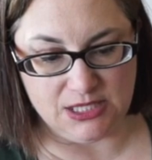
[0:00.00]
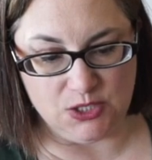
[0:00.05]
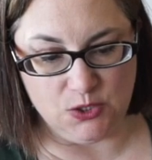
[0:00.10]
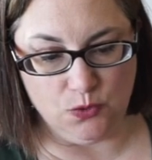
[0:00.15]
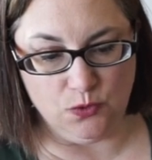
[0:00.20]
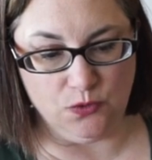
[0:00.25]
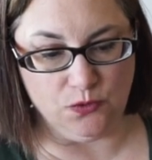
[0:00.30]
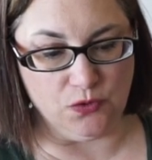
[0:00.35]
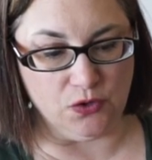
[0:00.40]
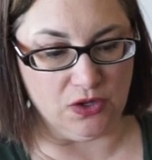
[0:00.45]

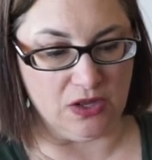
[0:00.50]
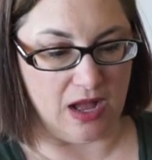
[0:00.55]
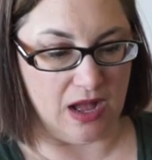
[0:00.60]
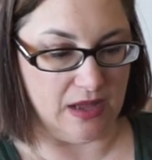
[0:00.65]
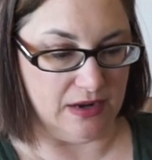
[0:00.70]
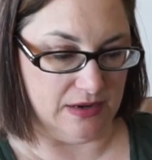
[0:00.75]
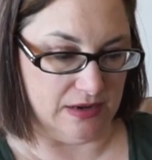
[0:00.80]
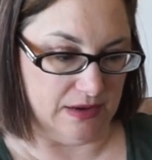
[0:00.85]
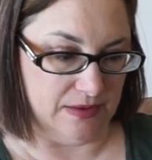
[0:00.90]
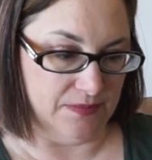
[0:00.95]
Soon
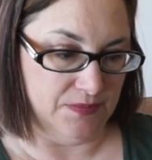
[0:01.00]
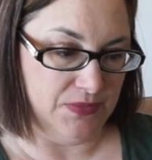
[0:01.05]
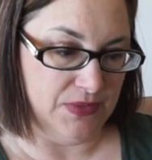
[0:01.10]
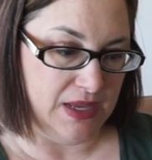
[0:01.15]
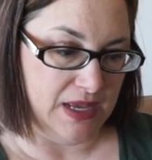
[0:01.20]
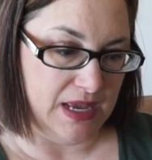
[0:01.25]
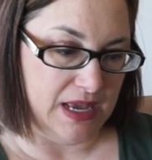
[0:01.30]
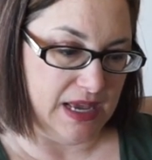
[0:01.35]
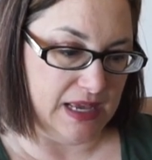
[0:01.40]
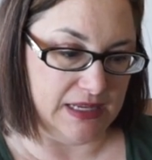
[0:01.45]
Forgotten.
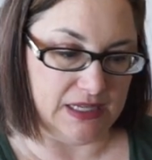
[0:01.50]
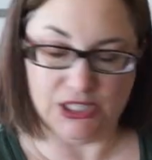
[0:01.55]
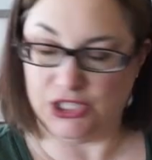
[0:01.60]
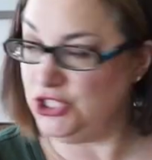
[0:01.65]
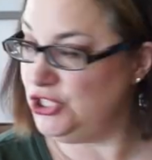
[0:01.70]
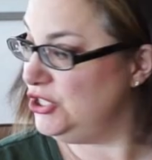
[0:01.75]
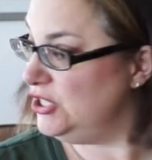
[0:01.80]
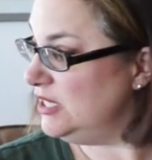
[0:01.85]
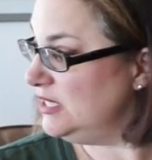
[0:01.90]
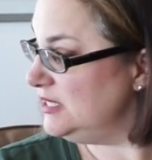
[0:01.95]
And
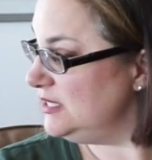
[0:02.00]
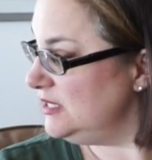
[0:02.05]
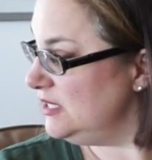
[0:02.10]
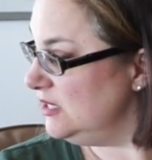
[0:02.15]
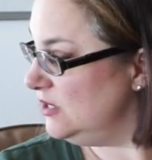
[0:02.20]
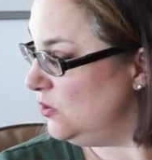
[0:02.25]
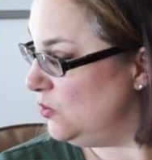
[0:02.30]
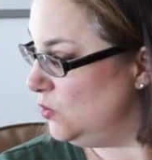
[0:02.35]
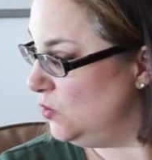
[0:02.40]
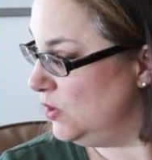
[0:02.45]
it's
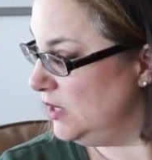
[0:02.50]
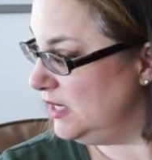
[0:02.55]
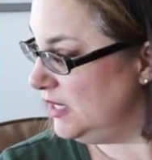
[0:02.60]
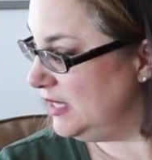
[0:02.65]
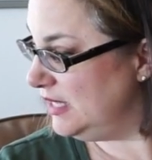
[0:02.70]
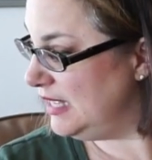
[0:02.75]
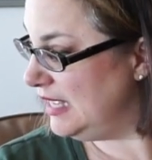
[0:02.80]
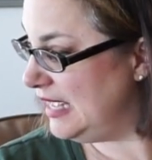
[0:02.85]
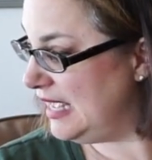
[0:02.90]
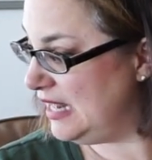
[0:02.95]
just,
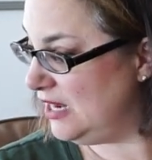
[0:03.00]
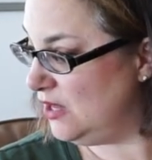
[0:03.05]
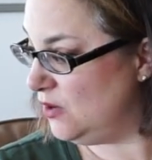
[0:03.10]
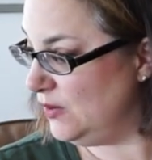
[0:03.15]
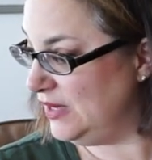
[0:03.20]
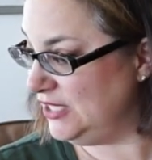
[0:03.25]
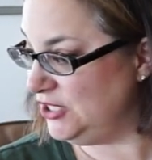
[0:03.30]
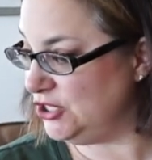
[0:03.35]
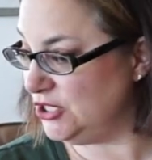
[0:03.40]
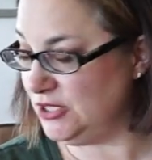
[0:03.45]

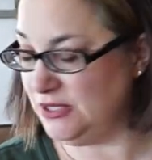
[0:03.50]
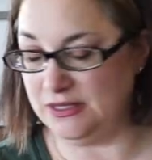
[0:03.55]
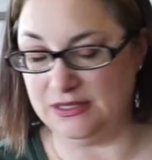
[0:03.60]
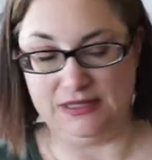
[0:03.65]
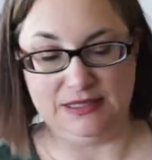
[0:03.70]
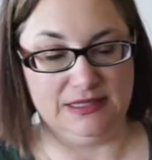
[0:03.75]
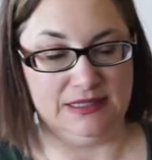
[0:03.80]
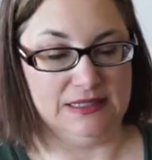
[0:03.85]
hello, Angel.